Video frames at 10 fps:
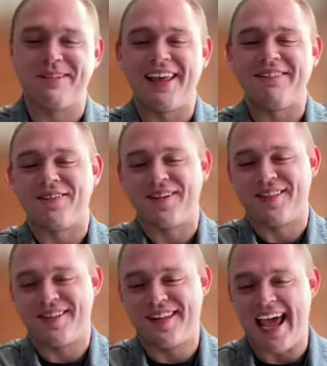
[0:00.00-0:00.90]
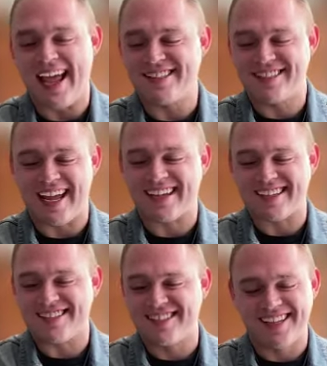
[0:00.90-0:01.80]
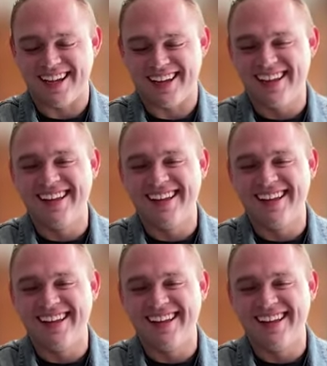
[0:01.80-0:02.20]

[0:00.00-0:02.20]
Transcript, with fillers: believe it for 10 seconds. and